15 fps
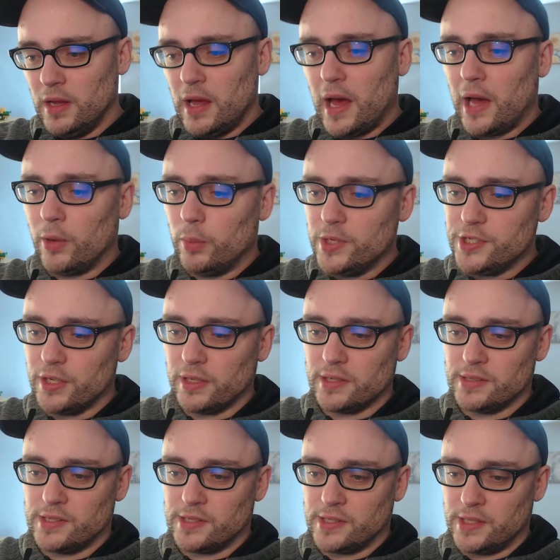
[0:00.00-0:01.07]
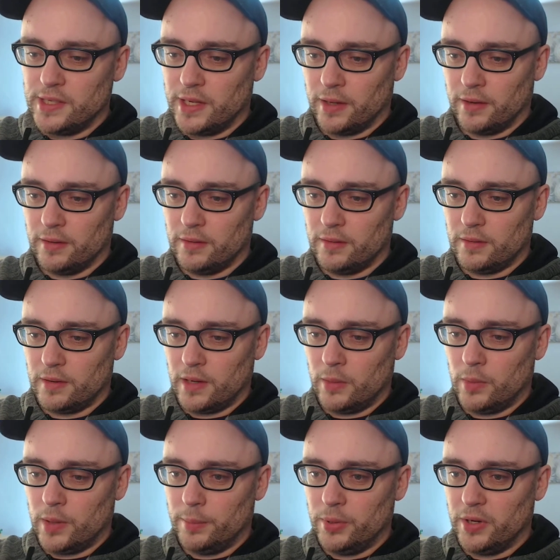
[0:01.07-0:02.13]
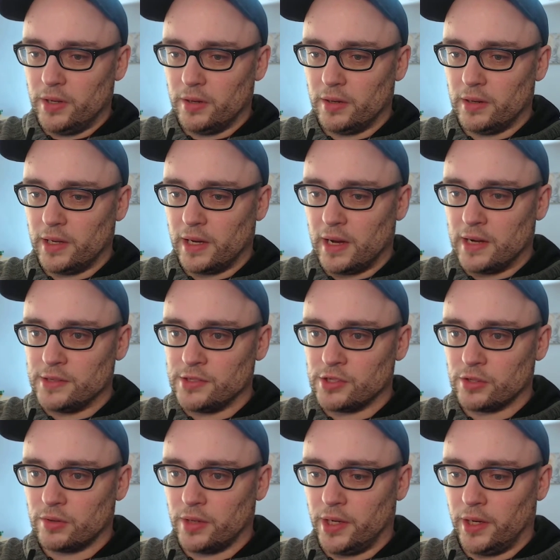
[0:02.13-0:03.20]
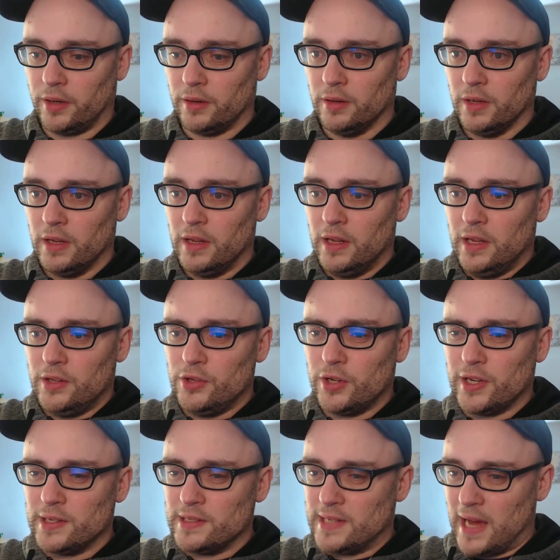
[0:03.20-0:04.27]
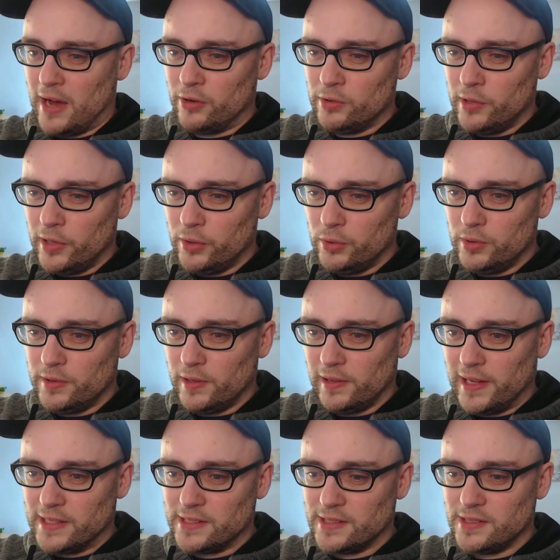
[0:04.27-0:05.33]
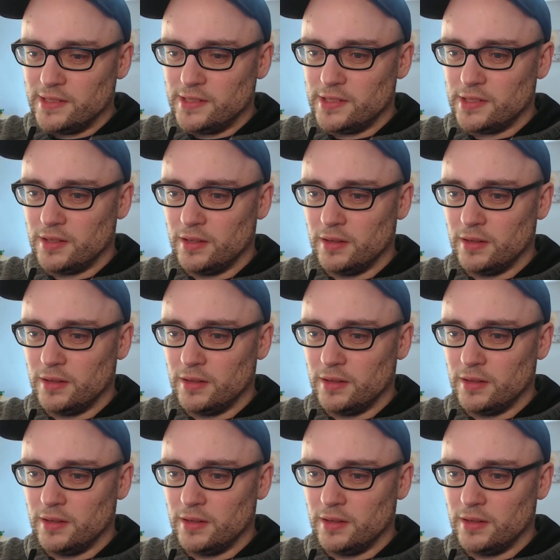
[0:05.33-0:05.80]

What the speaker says: I wish I could see it. I want to put it like on screen. You can download the lessons.